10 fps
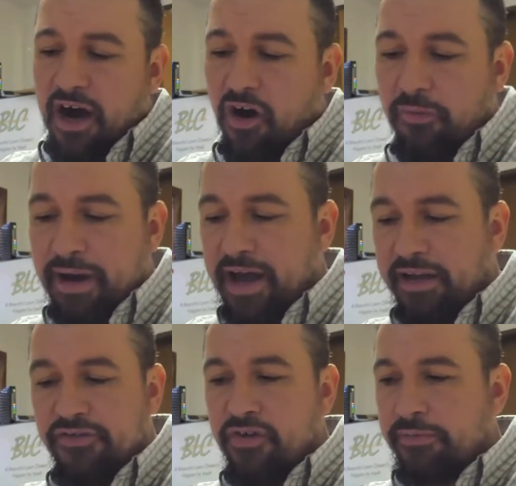All
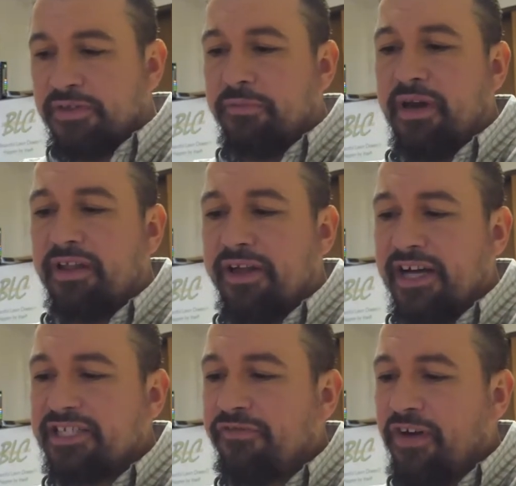my trips have been
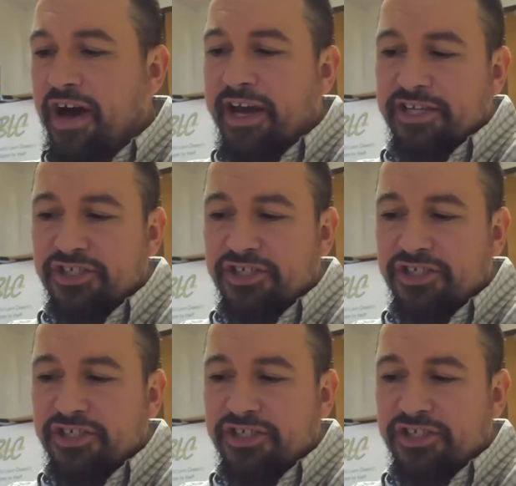classified.